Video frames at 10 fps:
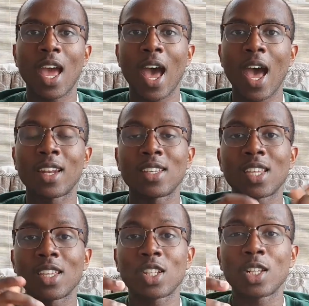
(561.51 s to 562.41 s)
and
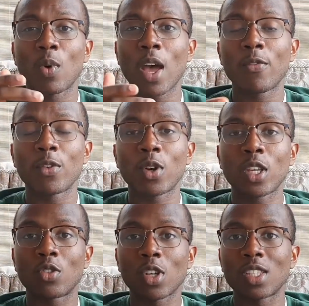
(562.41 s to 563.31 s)
essentially whatever you're
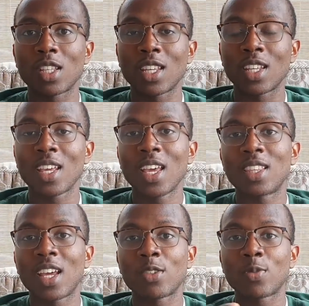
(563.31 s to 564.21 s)
interested in,
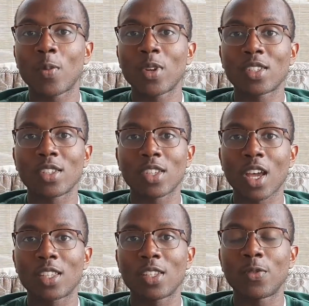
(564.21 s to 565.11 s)
there is probably a
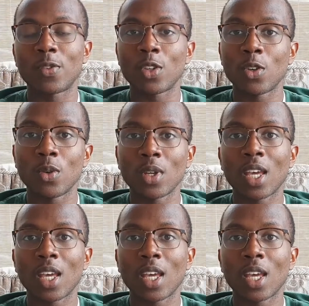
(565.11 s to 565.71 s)
society for you.